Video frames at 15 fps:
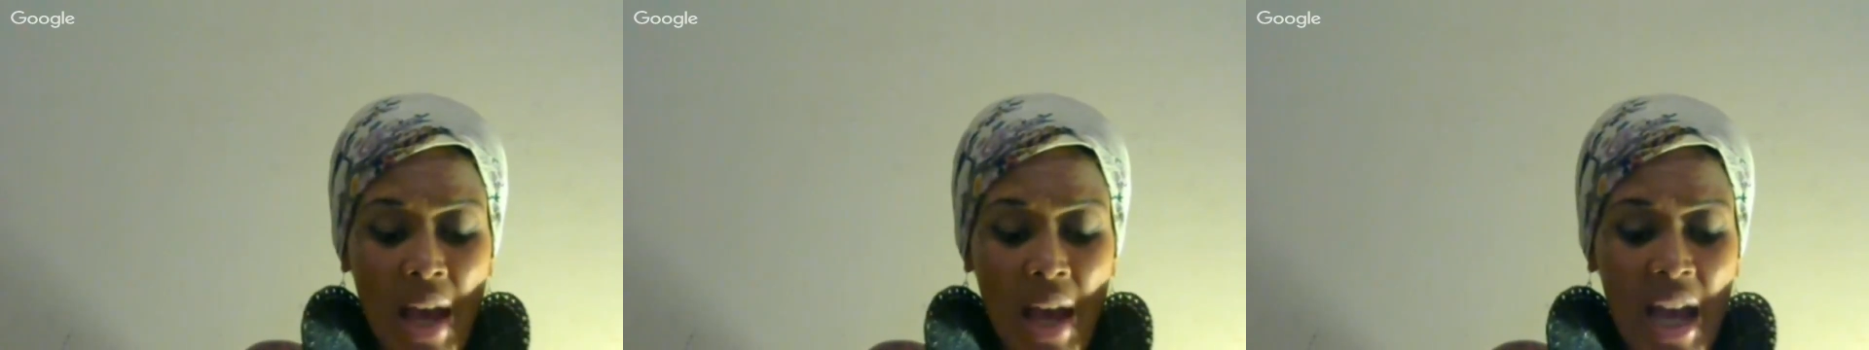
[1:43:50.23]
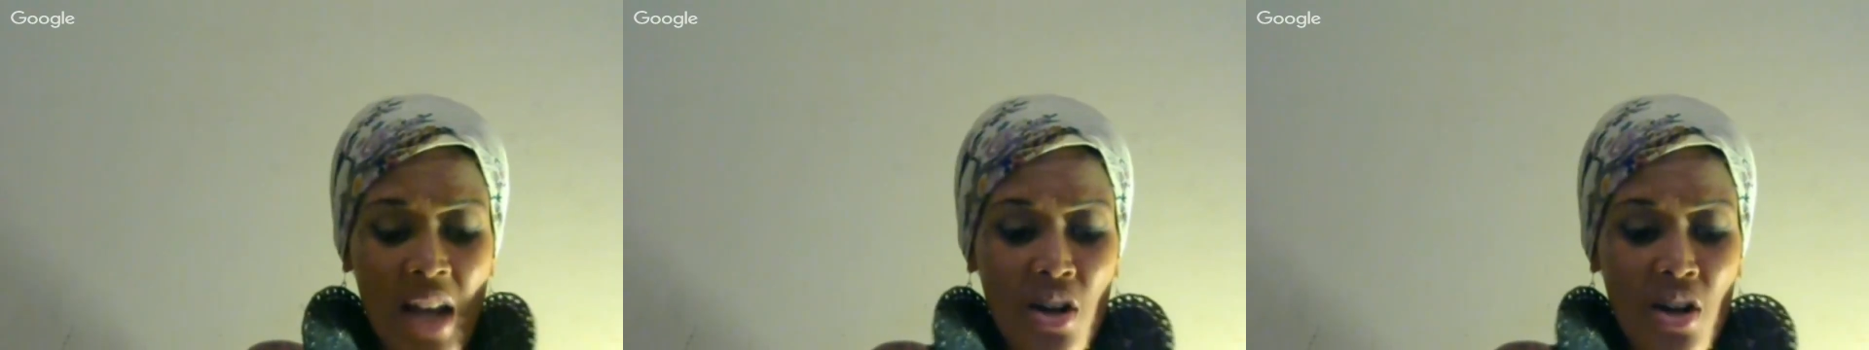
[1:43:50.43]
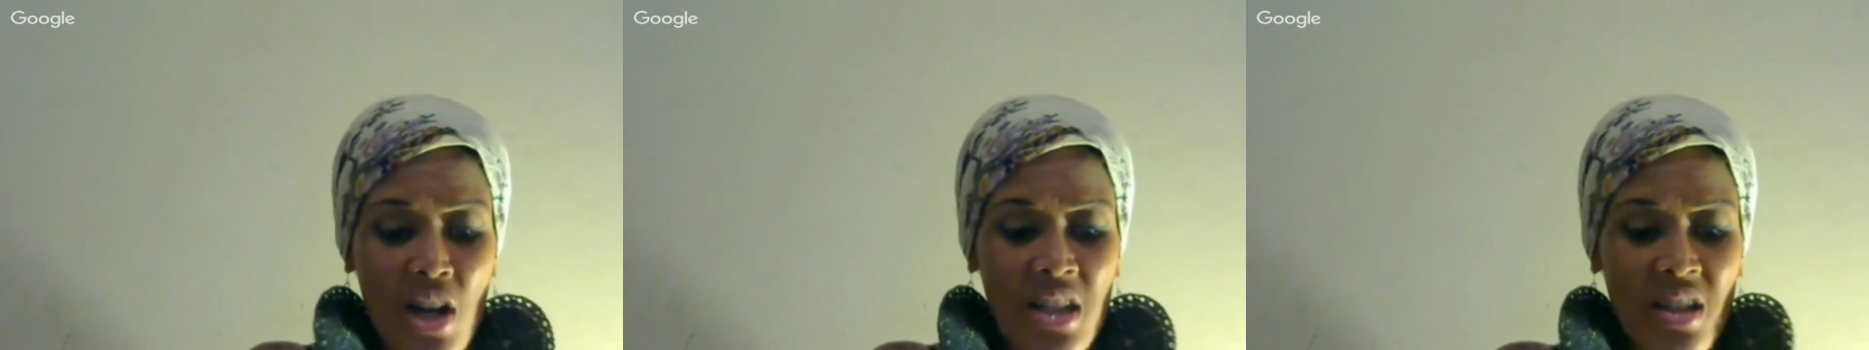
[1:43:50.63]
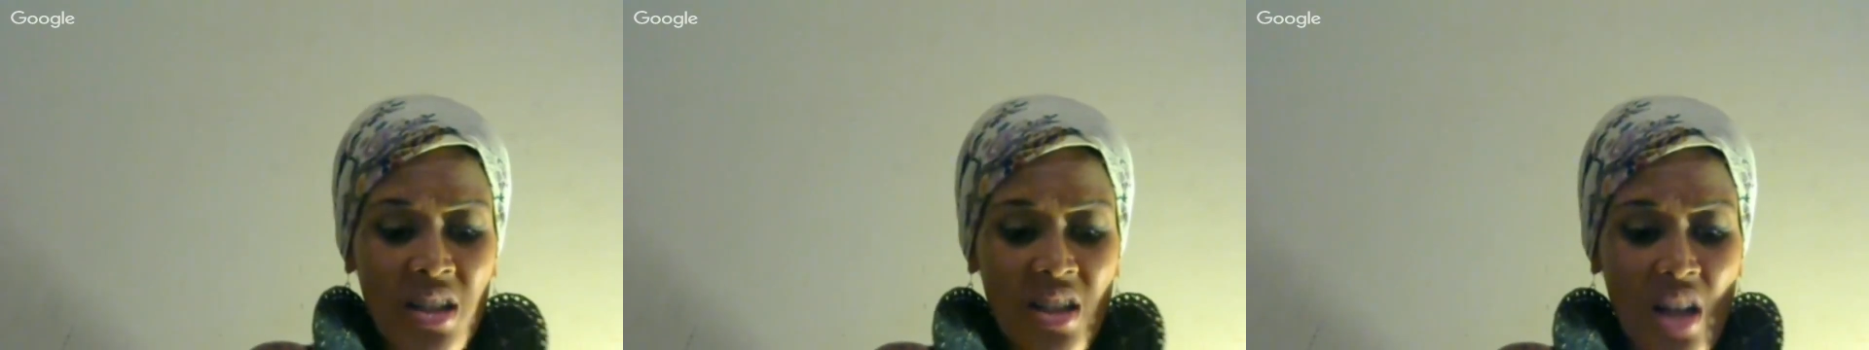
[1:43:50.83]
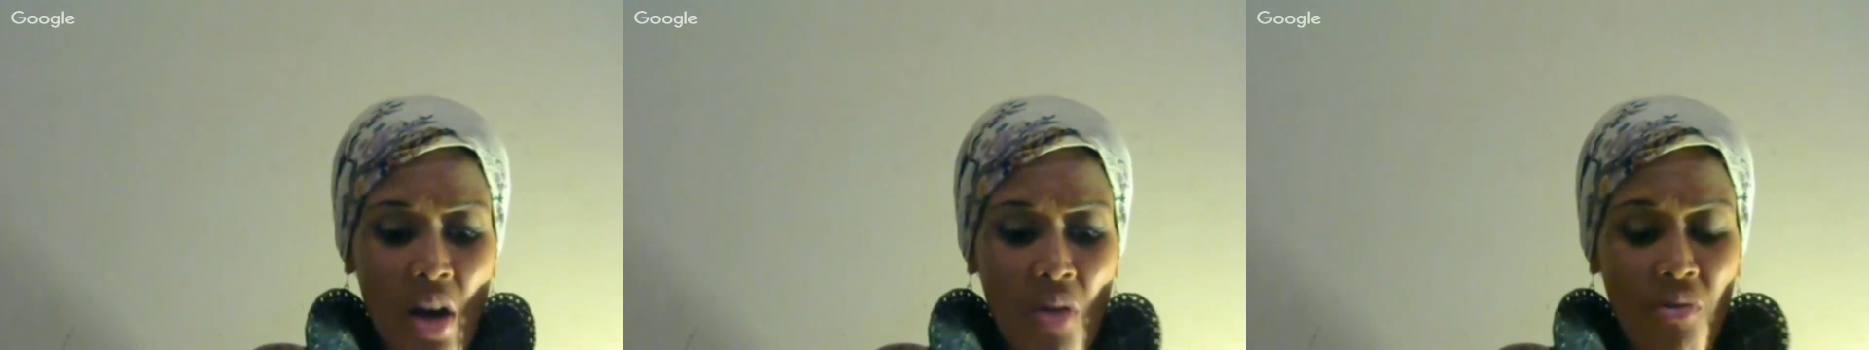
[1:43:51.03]
anger, and
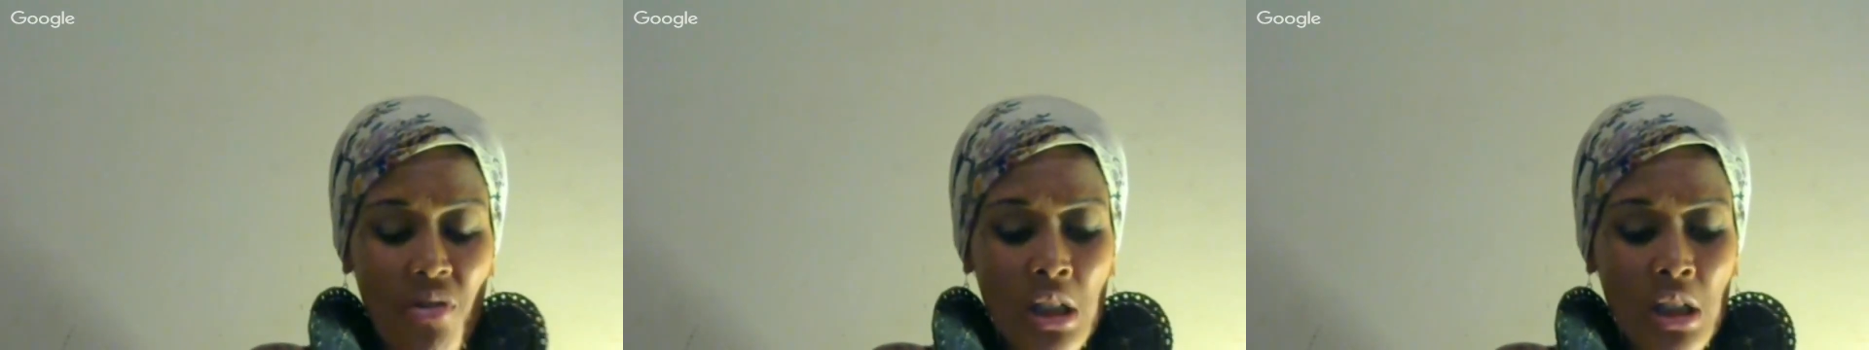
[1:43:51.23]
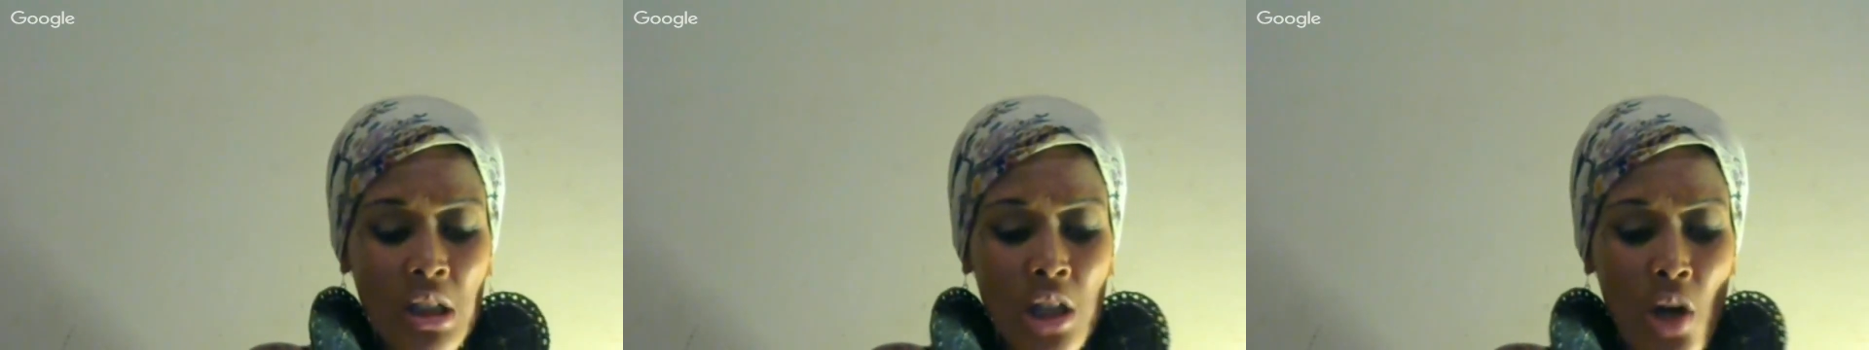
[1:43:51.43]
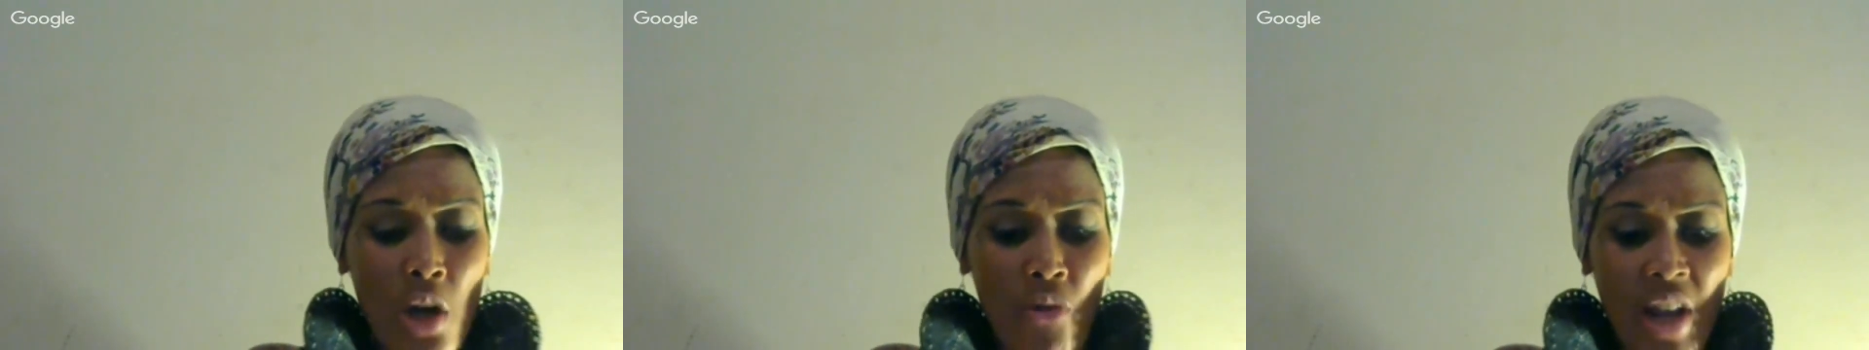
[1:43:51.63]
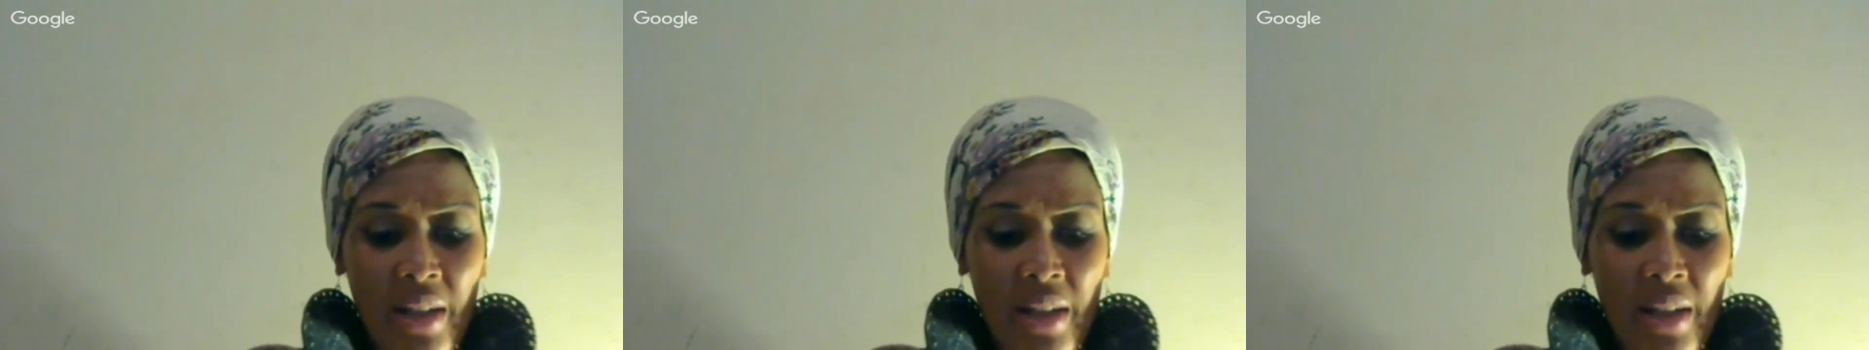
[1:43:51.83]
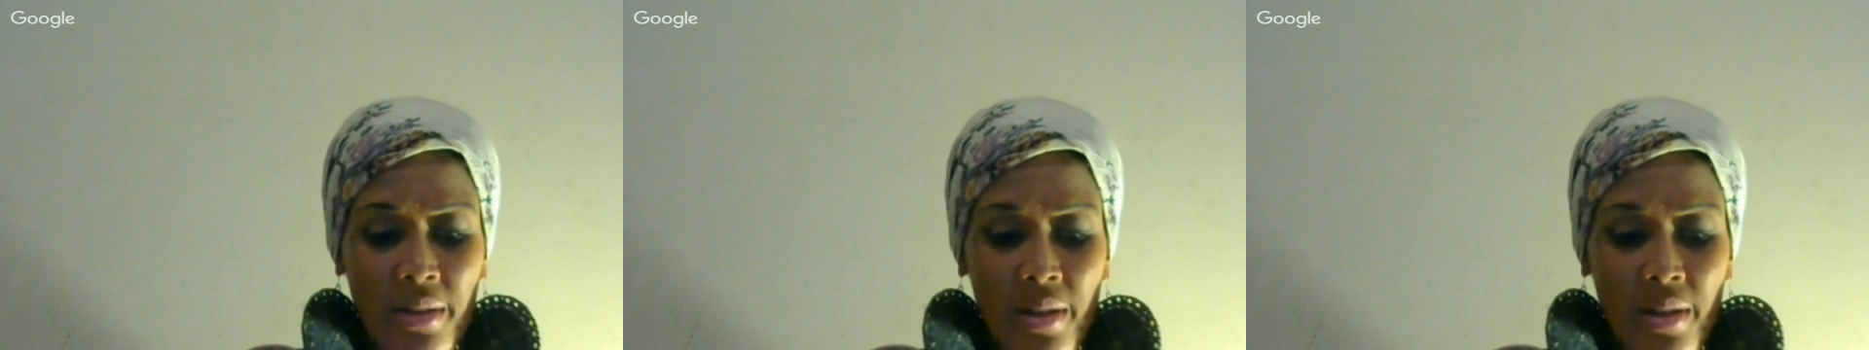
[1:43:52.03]
self-loathing.